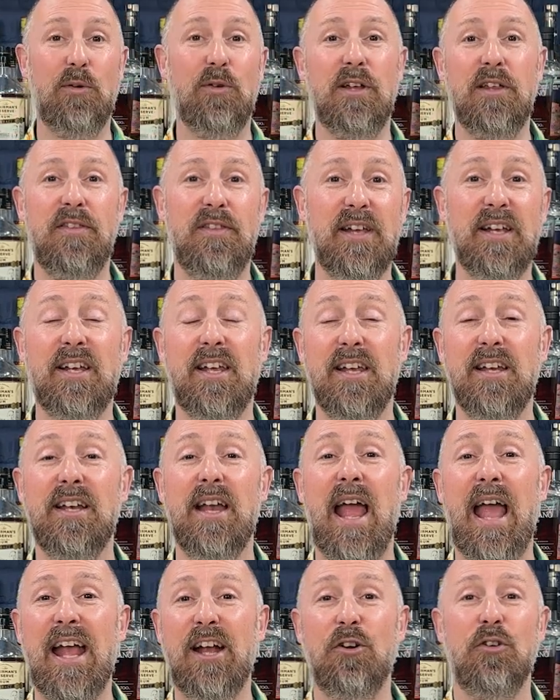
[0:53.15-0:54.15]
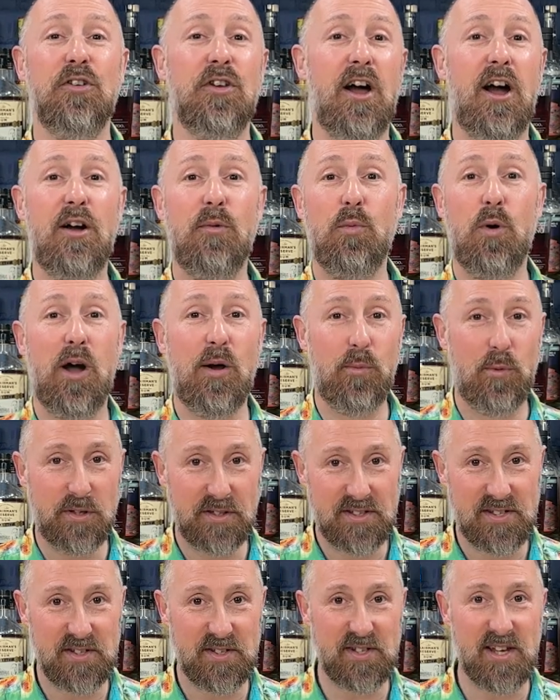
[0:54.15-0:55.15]
that thinking, hang on, I want
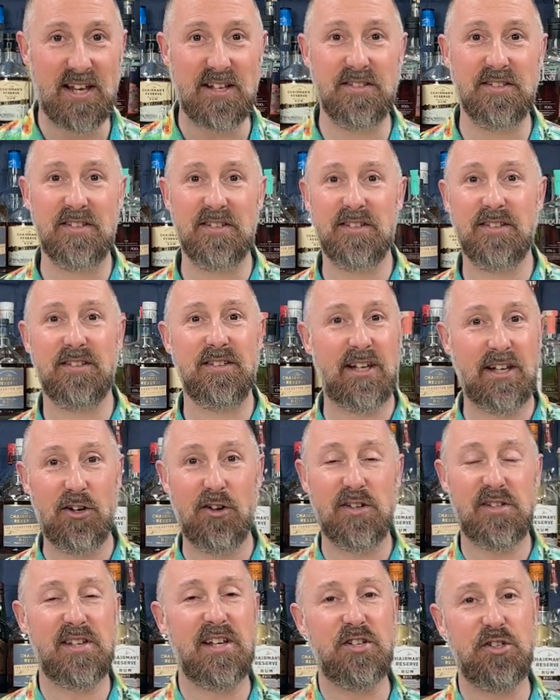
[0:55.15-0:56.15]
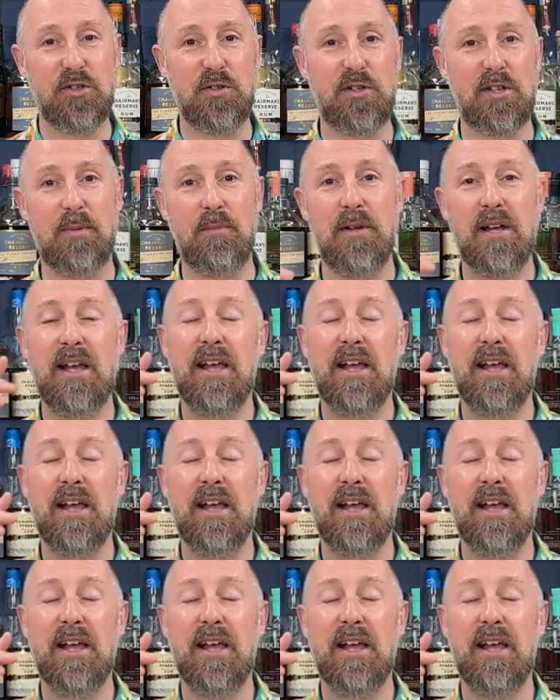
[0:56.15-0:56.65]
to send, can I send you some?